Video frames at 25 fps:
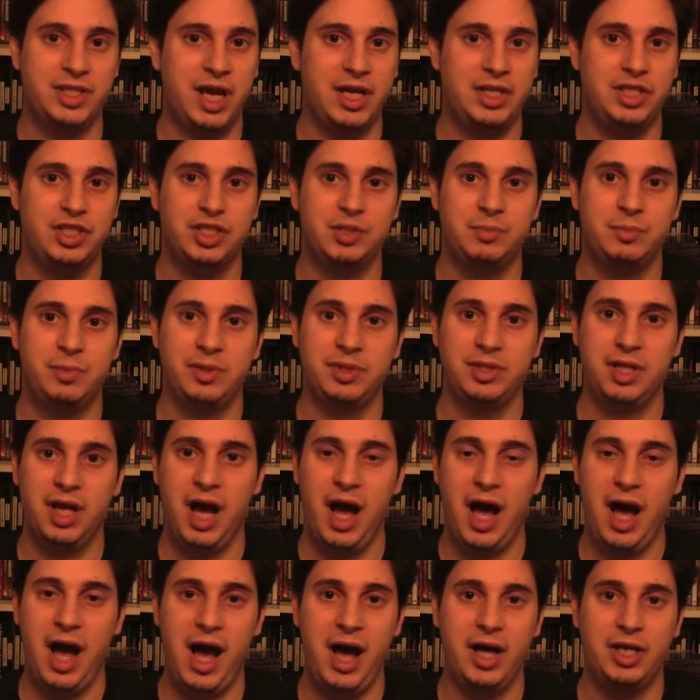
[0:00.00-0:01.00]
I just
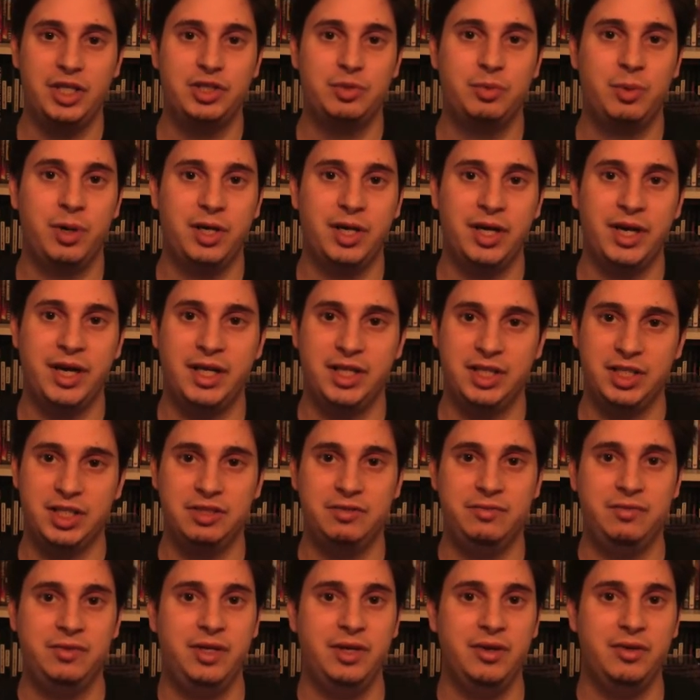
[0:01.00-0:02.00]
wanted to get
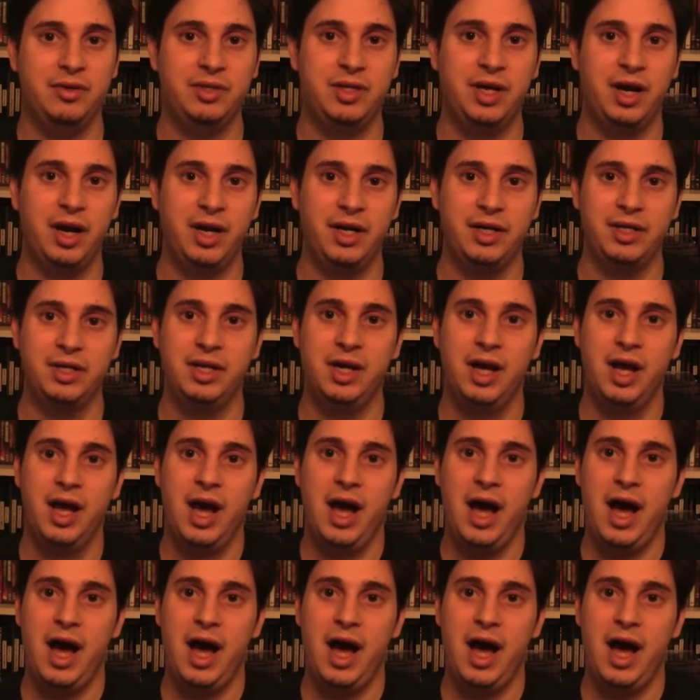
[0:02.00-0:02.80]
this video done.